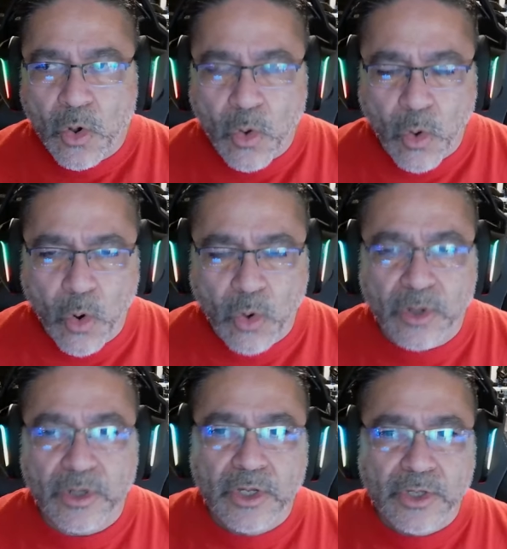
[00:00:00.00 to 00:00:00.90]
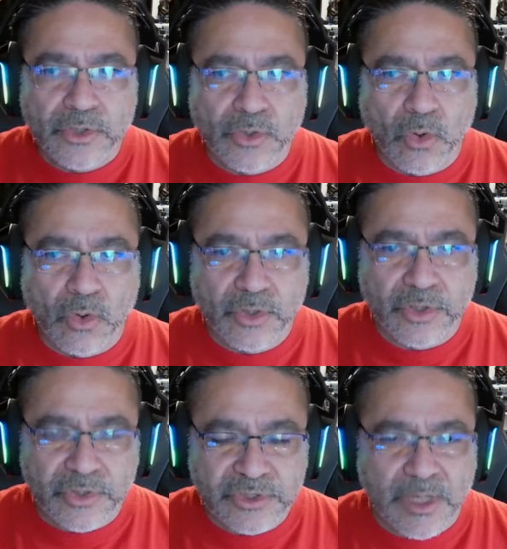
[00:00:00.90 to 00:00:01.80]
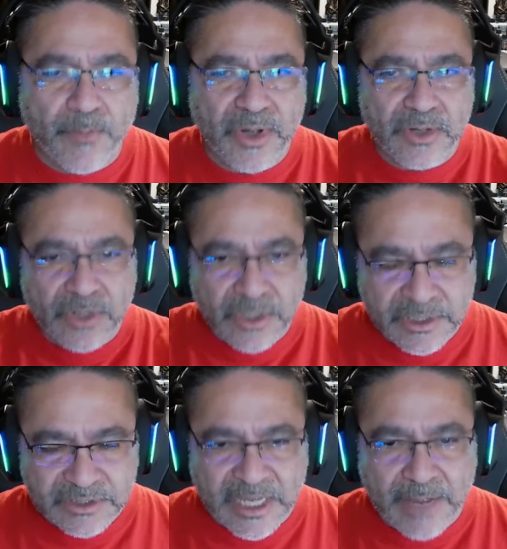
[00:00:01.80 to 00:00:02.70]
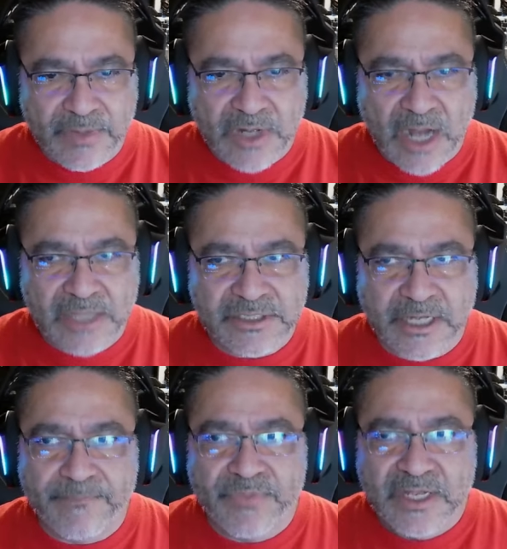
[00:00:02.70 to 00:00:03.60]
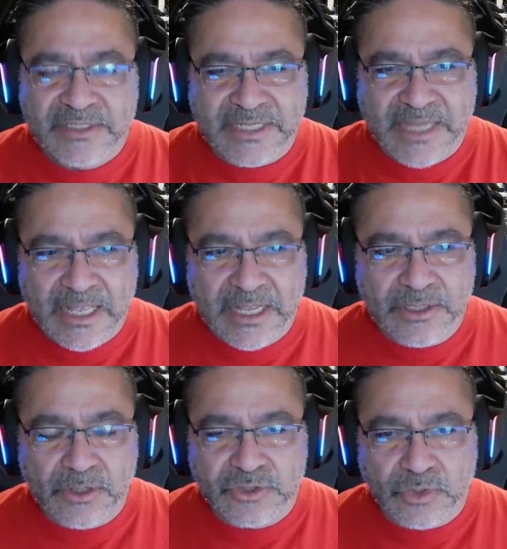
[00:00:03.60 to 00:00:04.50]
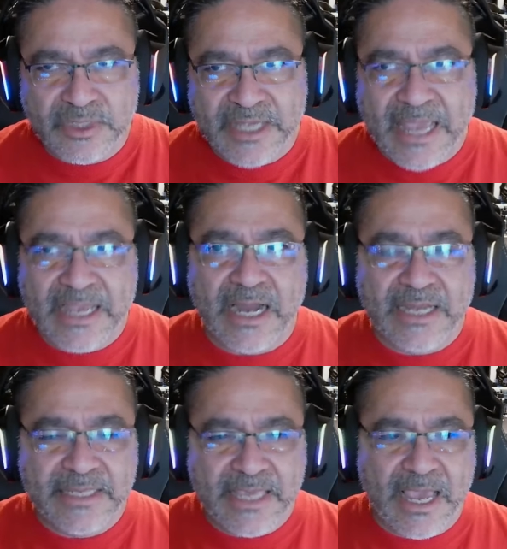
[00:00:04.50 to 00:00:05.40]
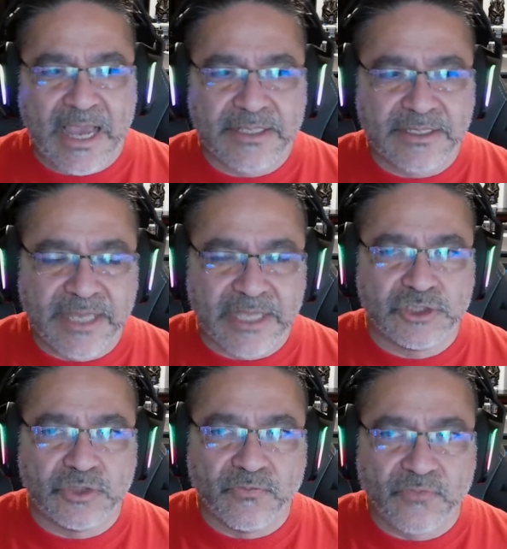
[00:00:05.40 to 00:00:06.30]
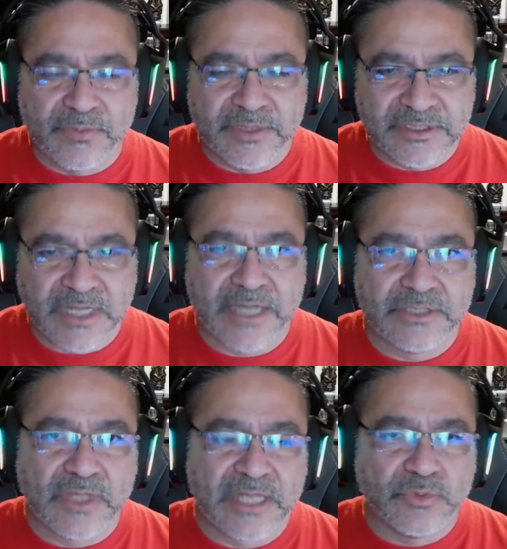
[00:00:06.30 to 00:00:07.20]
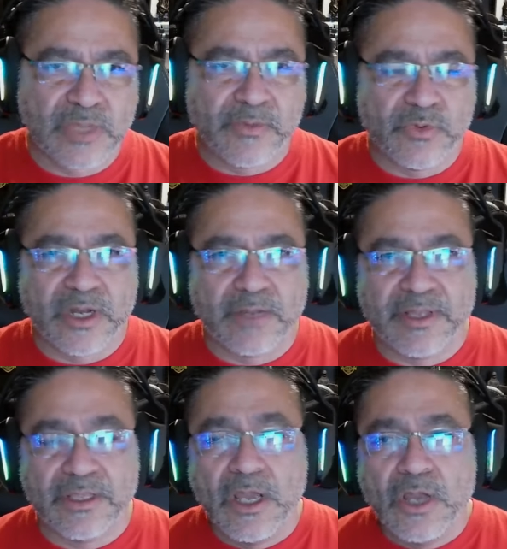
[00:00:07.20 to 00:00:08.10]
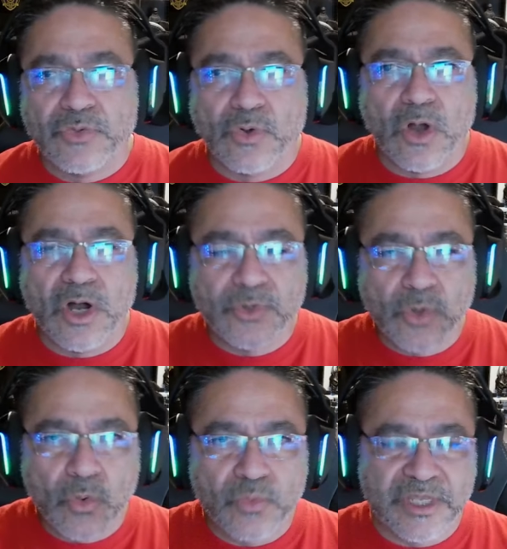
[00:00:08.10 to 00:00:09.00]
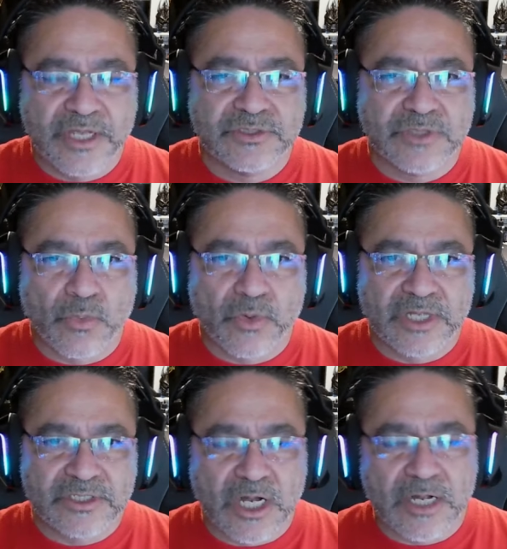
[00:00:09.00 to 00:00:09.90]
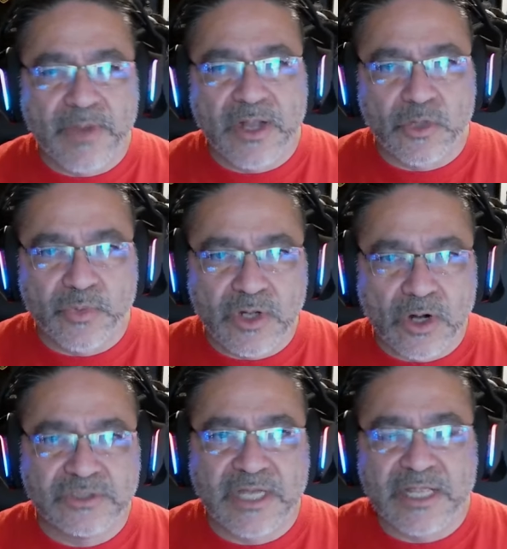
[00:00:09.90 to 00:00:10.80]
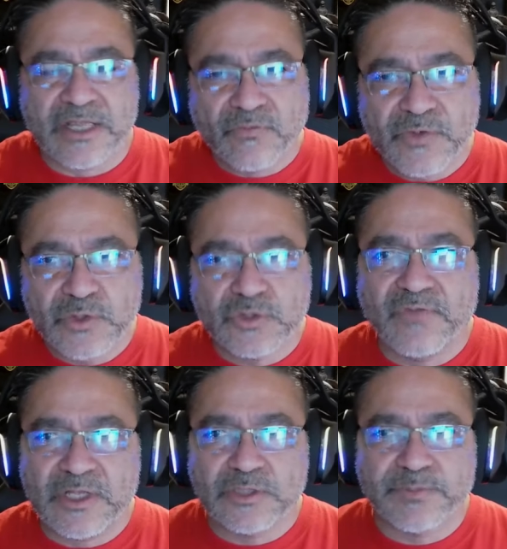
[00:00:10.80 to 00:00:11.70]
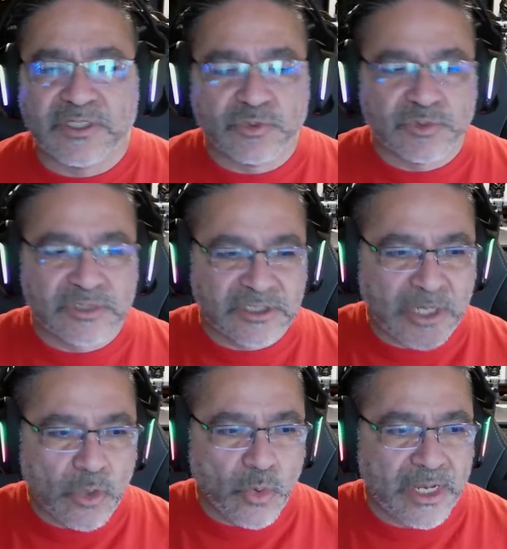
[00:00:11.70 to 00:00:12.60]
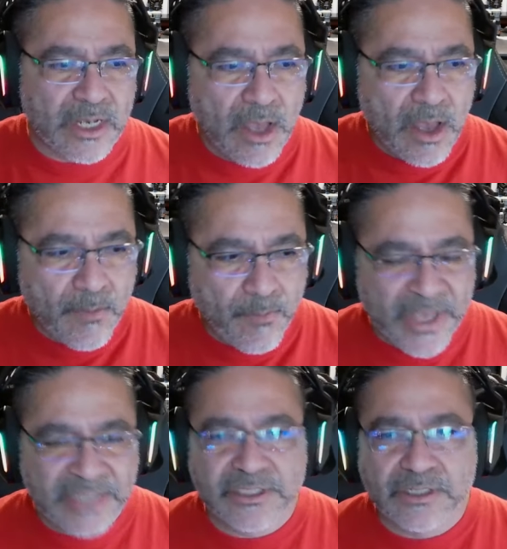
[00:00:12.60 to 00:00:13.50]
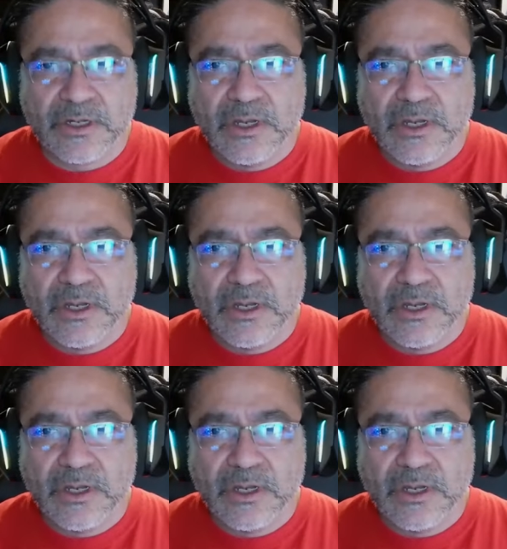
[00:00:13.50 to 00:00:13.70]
or you're using a button hook, same concept, to get in there so the AI can't get you from the side. So that's what I would recommend. There are other things that we're going to talk about in regards to that in future videos, but this was just a quick, basic